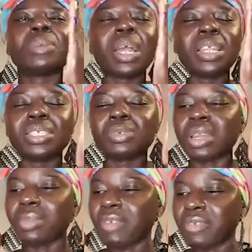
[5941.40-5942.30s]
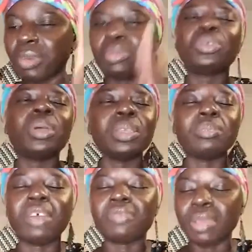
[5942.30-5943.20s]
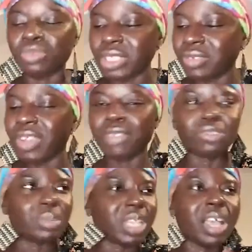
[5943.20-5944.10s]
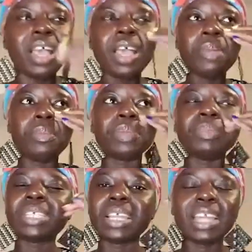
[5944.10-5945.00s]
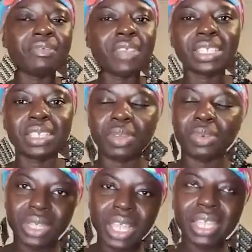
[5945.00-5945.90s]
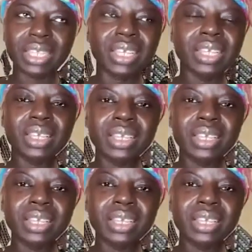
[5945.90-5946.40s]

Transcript: say I didn't take man for me man for M25 so me say divert me ho ne ade